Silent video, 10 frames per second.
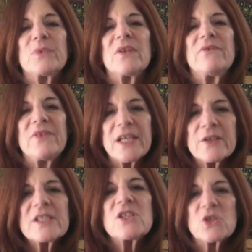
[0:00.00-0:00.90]

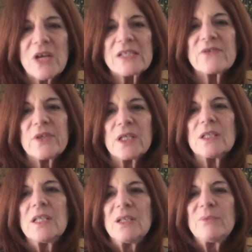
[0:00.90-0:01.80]
very stressful
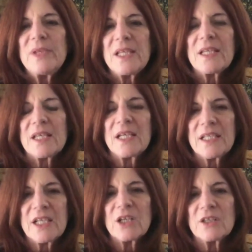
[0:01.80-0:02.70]
being a
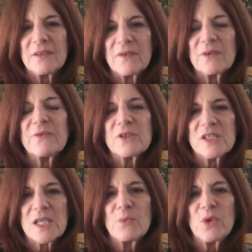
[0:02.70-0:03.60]
caregiver for
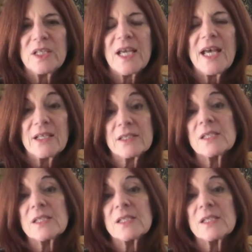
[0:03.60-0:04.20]
someone else,